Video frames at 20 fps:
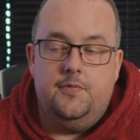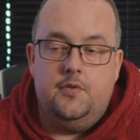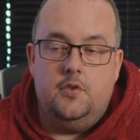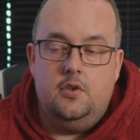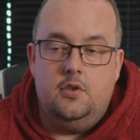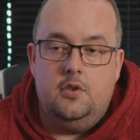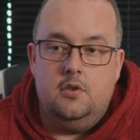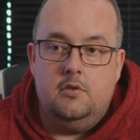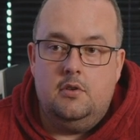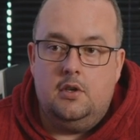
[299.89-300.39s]

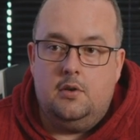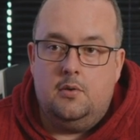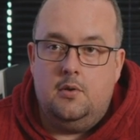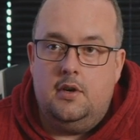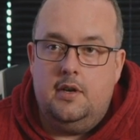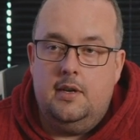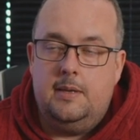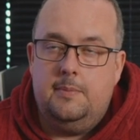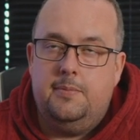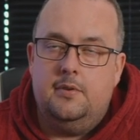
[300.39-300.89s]

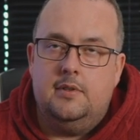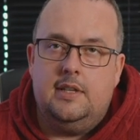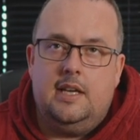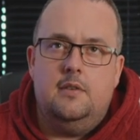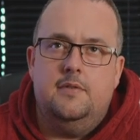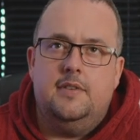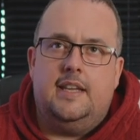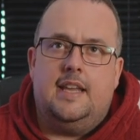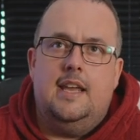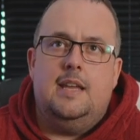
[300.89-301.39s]
Uruguay. He pulled out
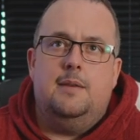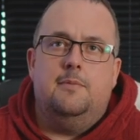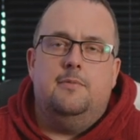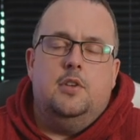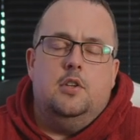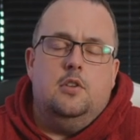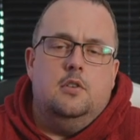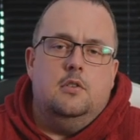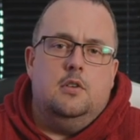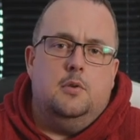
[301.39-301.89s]
of a game for
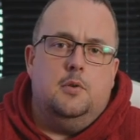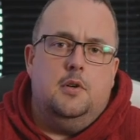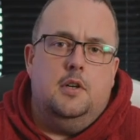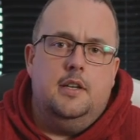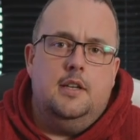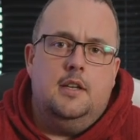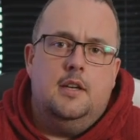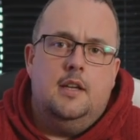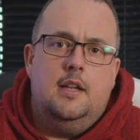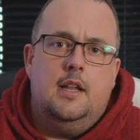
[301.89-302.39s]
Uruguay.